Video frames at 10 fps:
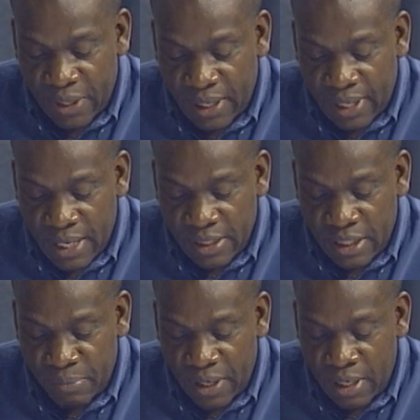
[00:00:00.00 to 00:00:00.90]
made against
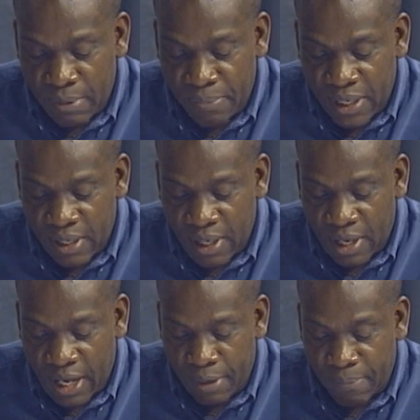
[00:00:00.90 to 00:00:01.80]
him in the
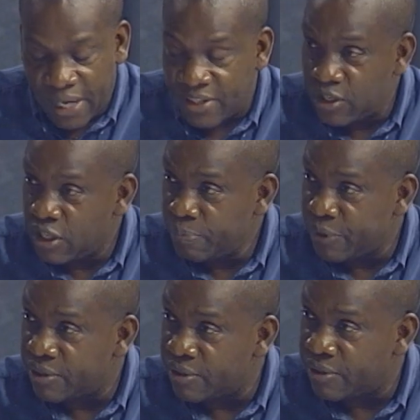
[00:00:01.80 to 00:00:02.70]
media and by certain
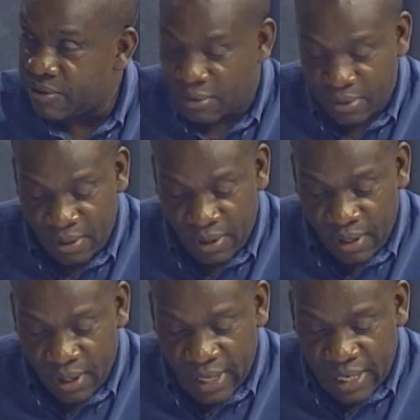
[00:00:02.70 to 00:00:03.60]
persons,
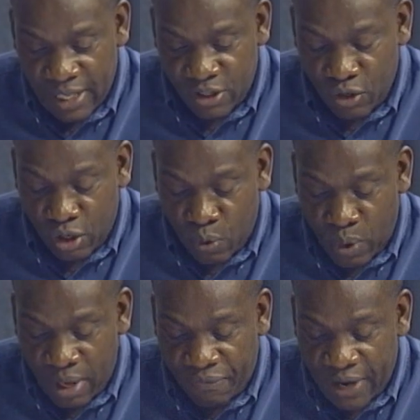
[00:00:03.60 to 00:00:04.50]
that he is not
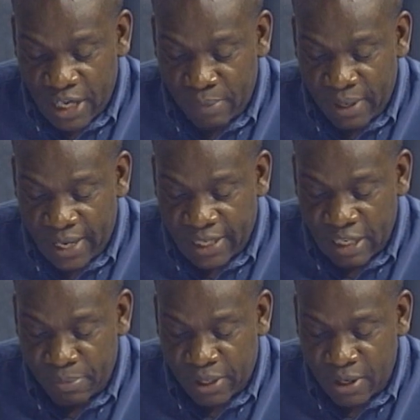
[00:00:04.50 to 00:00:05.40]
qualified to be
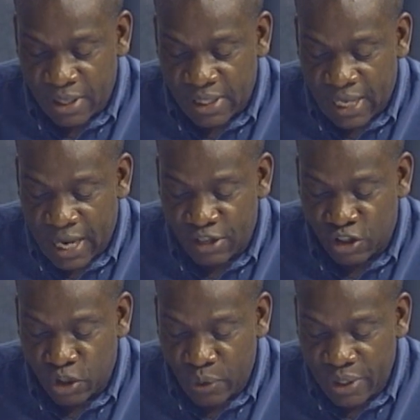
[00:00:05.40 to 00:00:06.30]
elected because he has
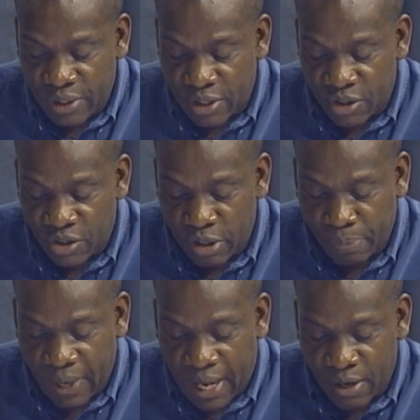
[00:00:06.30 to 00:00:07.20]
dual citizenship
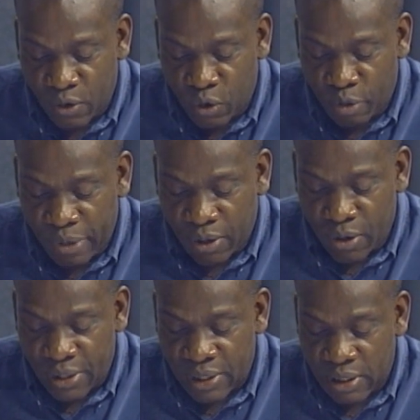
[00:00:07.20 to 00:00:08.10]
and or
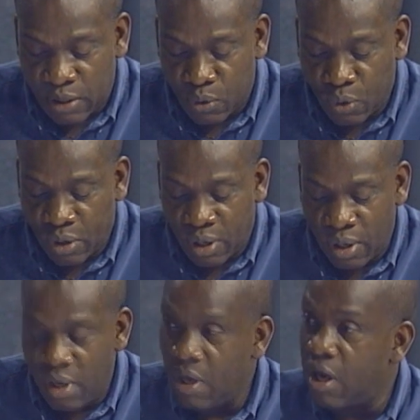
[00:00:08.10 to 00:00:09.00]
because he is the holder
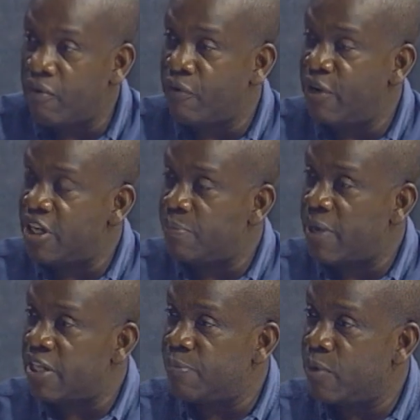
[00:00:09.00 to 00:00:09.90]
of a French
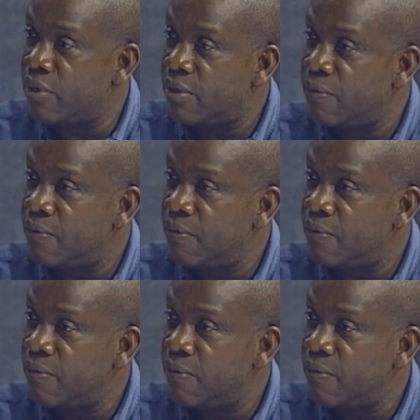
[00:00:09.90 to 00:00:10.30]
passport.